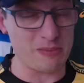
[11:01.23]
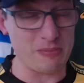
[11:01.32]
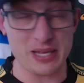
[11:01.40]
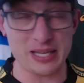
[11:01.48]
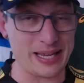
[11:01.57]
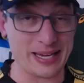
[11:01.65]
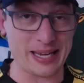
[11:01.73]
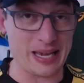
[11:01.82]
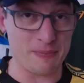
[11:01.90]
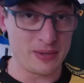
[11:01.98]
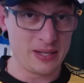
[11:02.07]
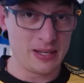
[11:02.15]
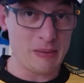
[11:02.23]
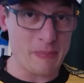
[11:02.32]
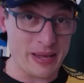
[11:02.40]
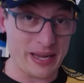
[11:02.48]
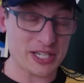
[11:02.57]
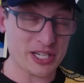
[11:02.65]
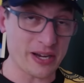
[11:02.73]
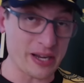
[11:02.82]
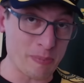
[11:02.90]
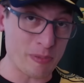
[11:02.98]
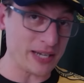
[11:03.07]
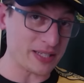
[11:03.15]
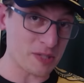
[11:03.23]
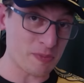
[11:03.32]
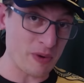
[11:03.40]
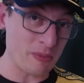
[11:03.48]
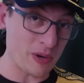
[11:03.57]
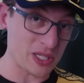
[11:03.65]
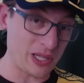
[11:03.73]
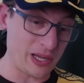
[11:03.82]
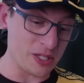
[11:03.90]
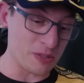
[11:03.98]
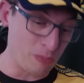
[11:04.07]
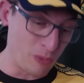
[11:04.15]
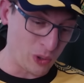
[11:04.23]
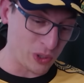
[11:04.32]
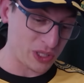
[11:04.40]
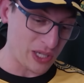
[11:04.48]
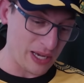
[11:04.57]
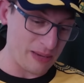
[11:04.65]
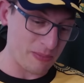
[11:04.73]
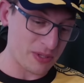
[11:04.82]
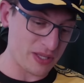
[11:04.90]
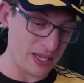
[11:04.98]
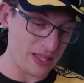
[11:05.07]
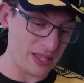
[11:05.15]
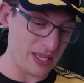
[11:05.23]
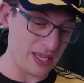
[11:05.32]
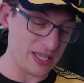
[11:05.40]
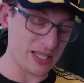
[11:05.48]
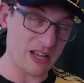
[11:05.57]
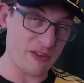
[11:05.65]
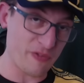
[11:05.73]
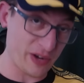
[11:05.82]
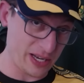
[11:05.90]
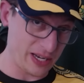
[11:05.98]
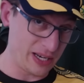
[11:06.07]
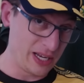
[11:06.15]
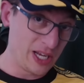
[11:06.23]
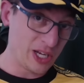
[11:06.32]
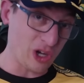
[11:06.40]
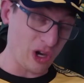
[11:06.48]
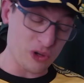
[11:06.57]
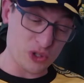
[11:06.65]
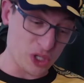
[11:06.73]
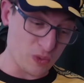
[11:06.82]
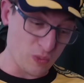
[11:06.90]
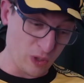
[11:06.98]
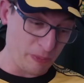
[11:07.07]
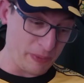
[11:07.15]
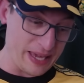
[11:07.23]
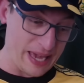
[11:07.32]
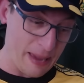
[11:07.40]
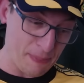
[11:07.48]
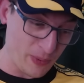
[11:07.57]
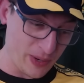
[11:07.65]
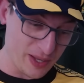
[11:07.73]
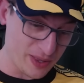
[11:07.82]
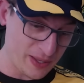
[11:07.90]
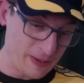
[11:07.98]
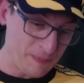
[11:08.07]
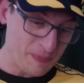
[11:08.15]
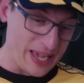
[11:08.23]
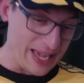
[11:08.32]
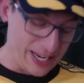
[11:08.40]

men in that game, managed to kind of break the Springboks lines more times than the South African coaches will be happy with. And